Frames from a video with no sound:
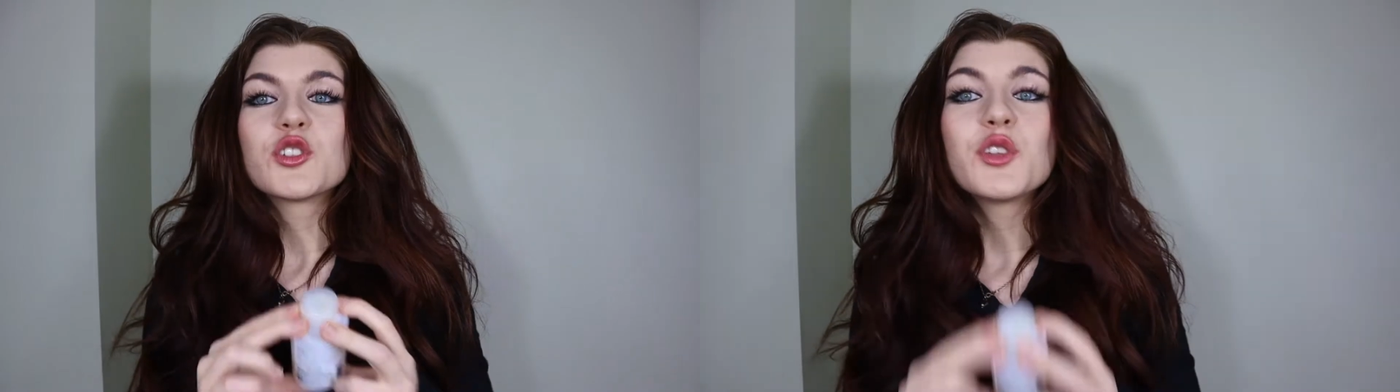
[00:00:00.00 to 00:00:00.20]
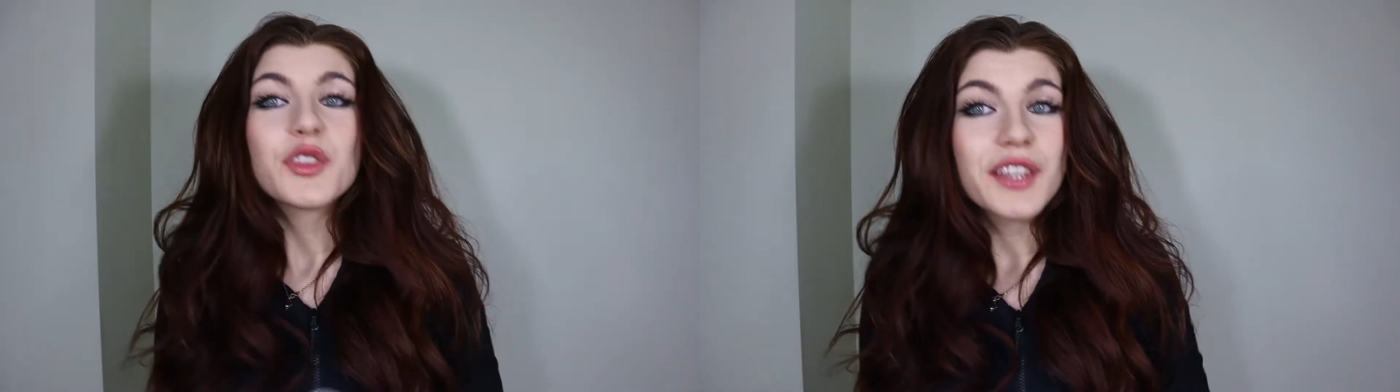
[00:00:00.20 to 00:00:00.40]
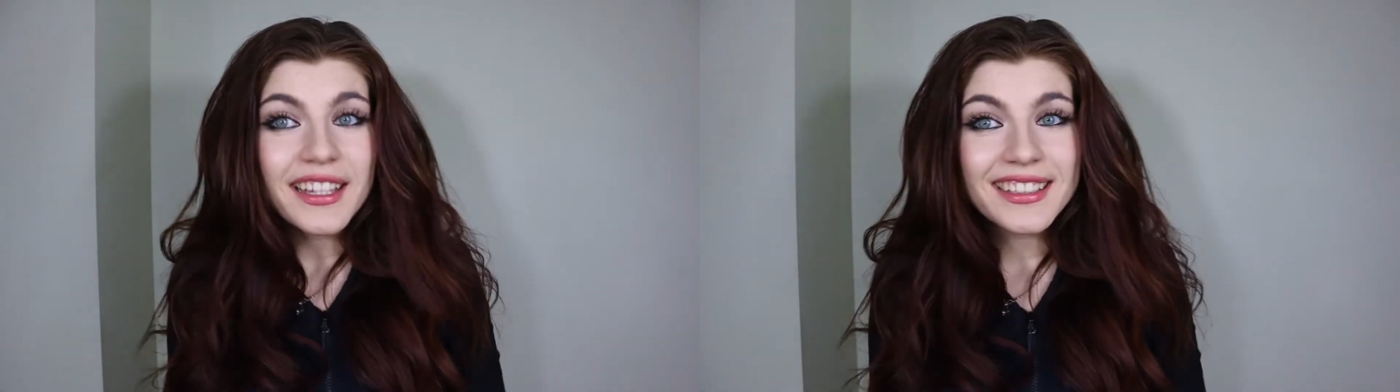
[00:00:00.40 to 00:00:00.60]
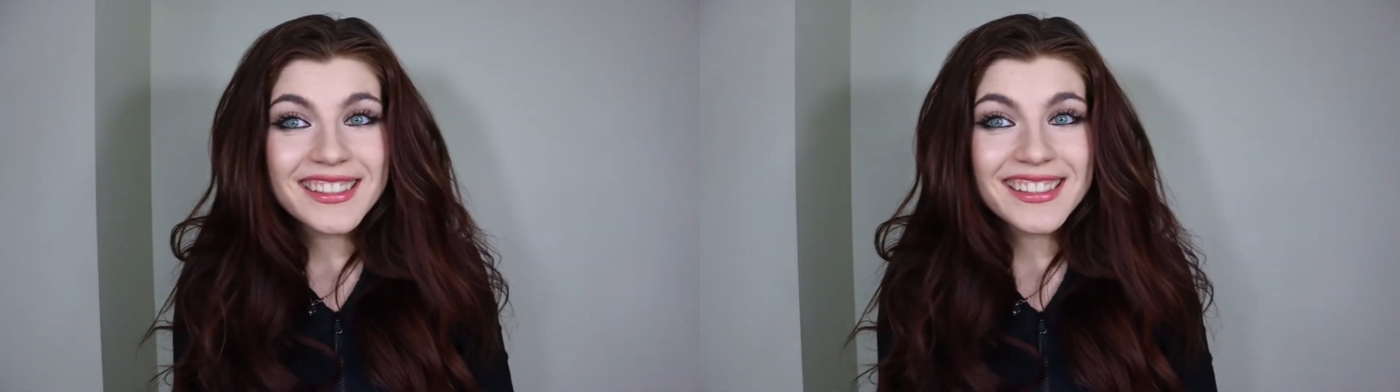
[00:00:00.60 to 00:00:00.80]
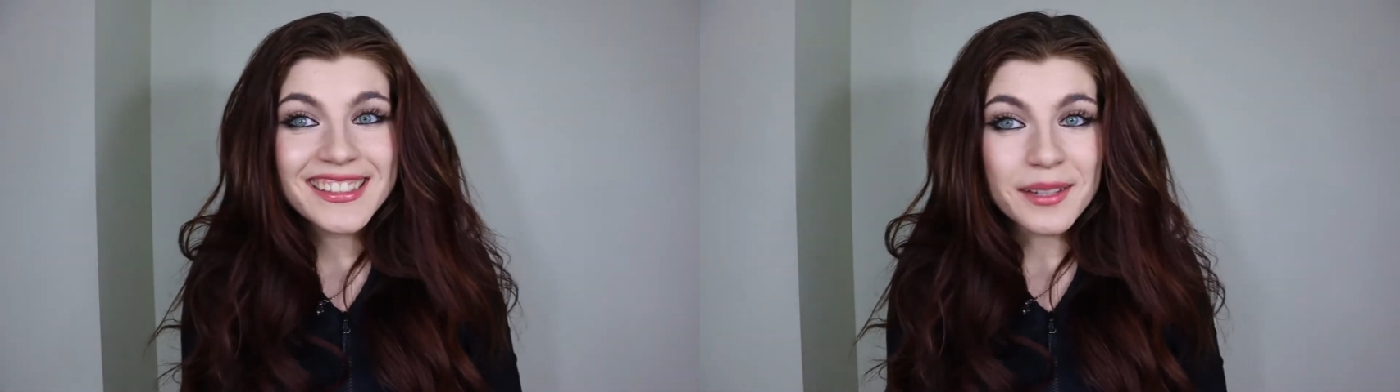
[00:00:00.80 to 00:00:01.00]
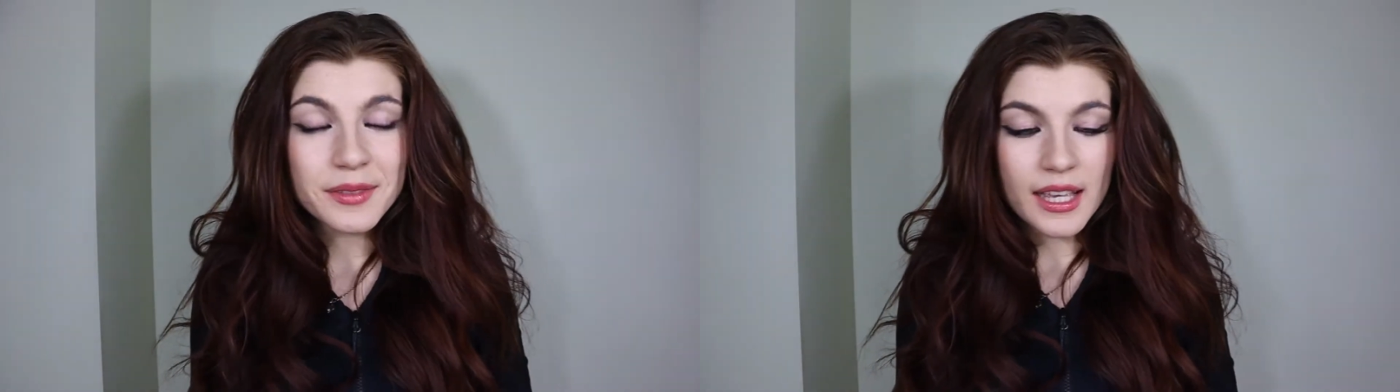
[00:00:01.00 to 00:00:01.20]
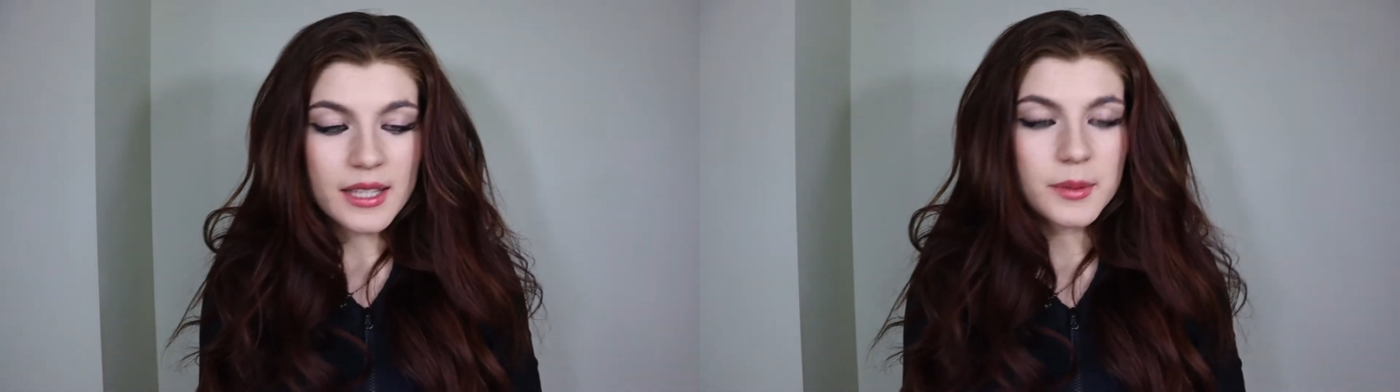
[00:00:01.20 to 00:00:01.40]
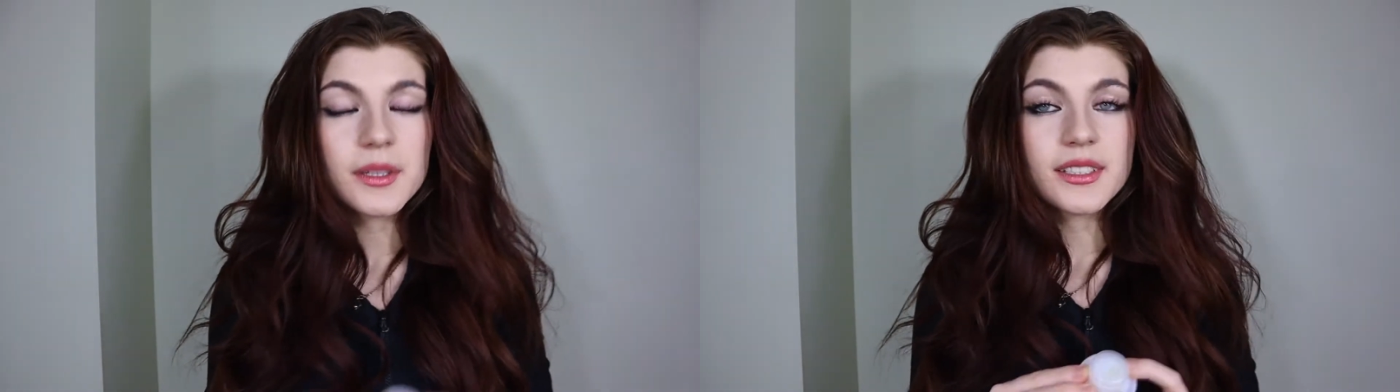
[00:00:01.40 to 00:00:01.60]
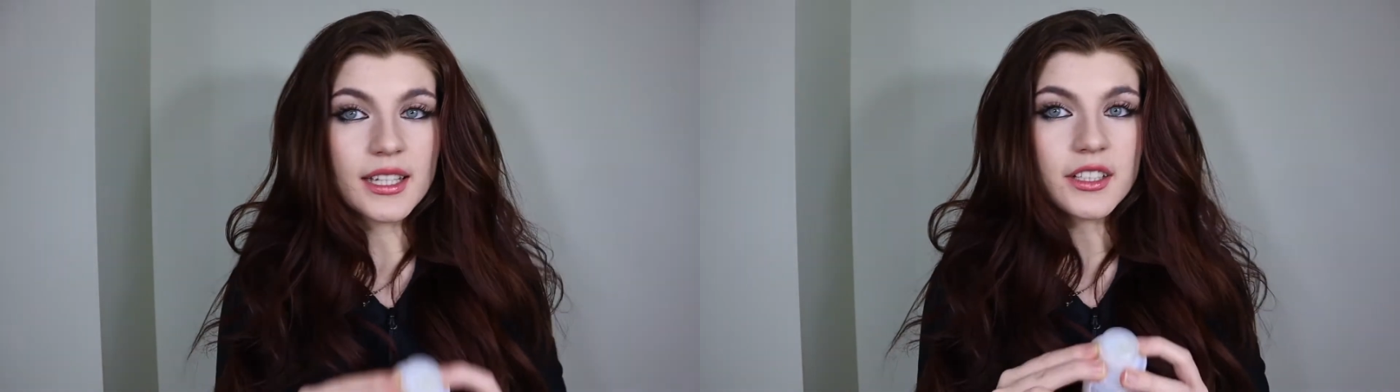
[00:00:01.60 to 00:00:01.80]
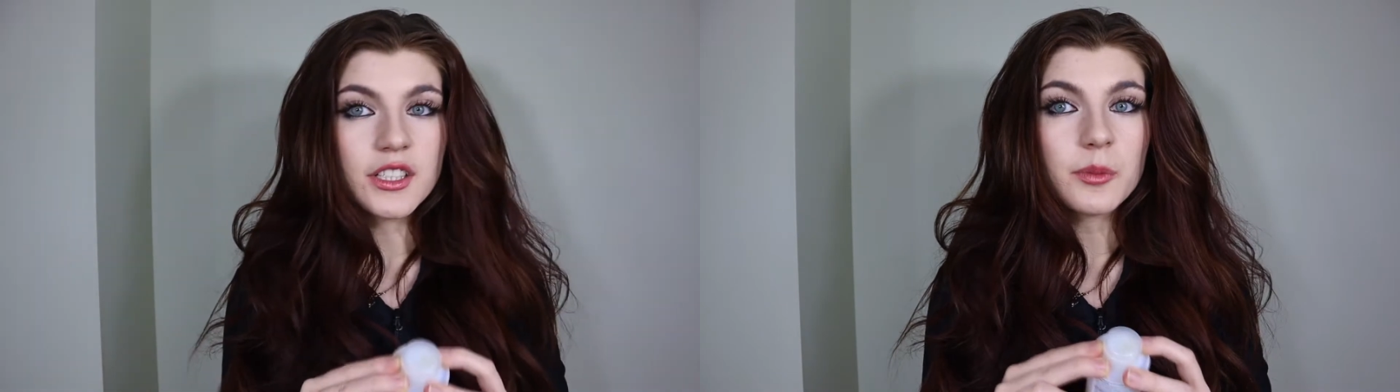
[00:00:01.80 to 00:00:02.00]
you think it's the same size, but it's
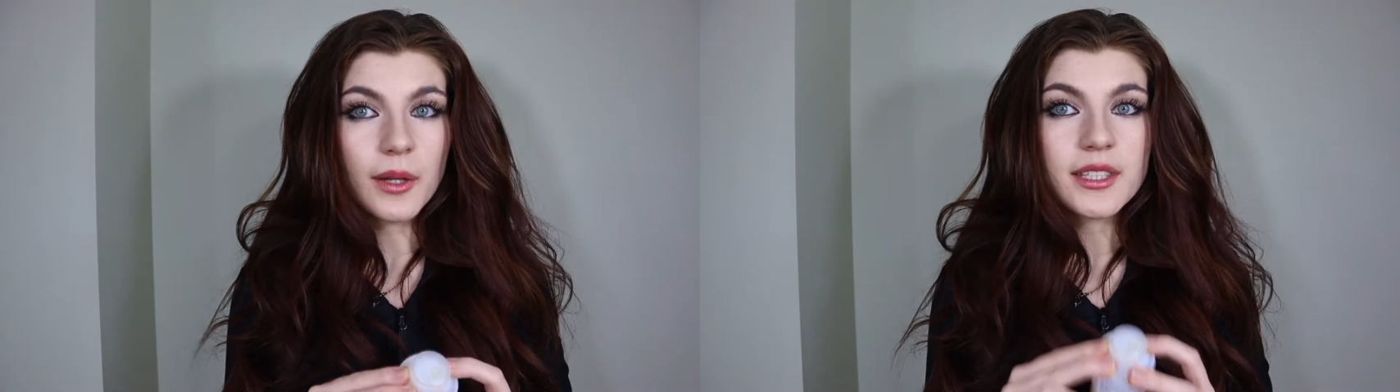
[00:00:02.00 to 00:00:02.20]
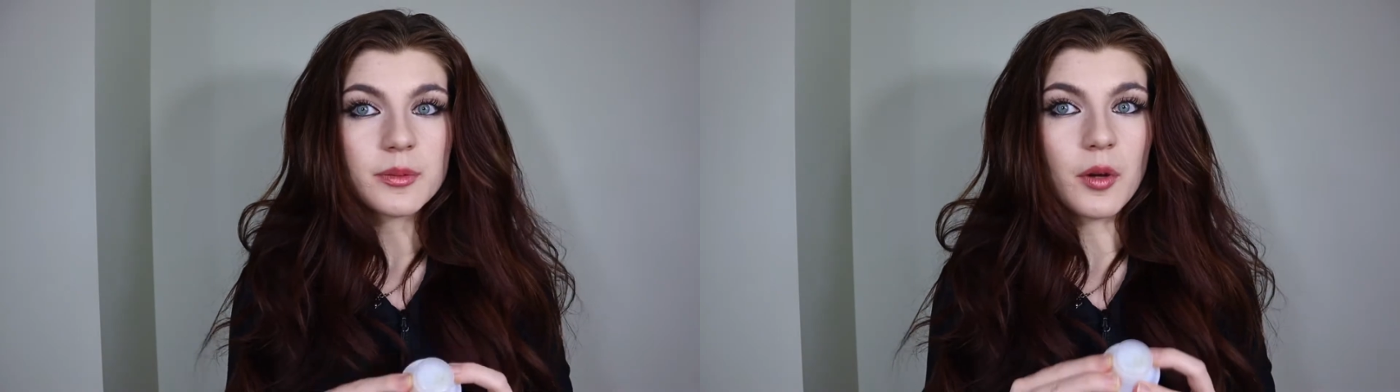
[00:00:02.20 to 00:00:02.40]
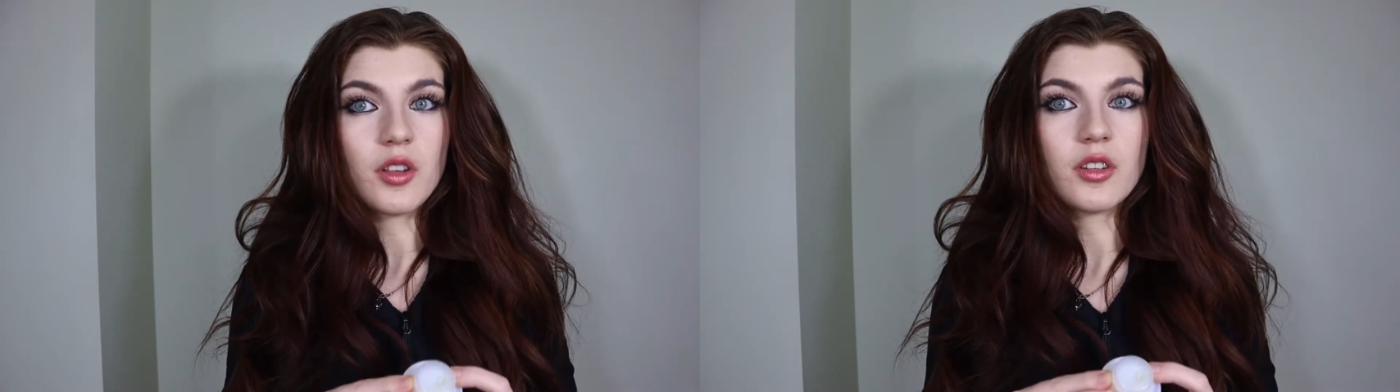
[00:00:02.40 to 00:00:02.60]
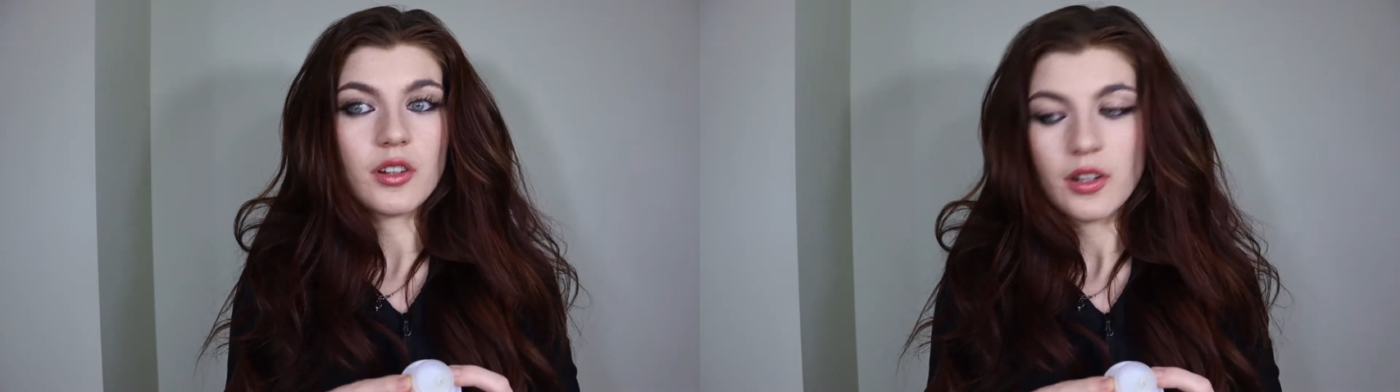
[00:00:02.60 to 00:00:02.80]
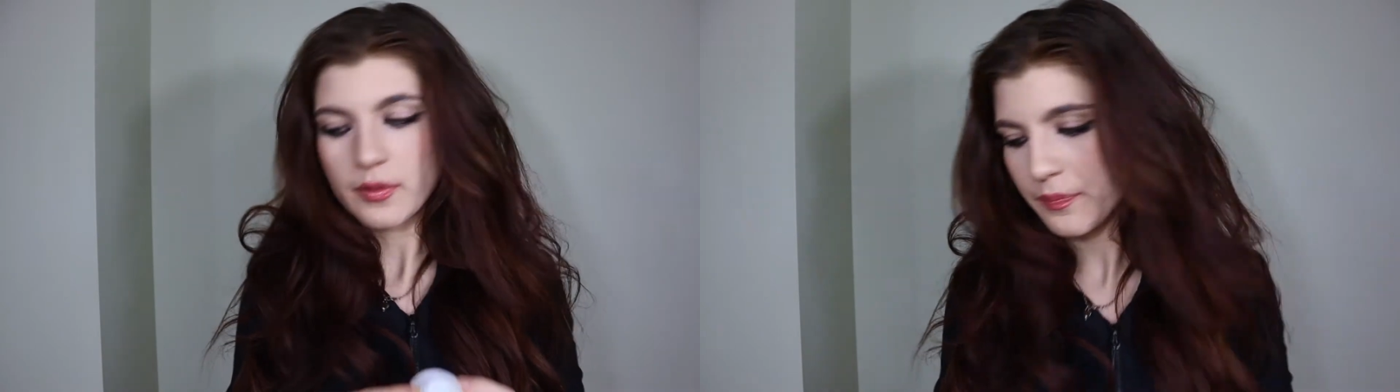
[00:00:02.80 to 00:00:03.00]
actually way smaller.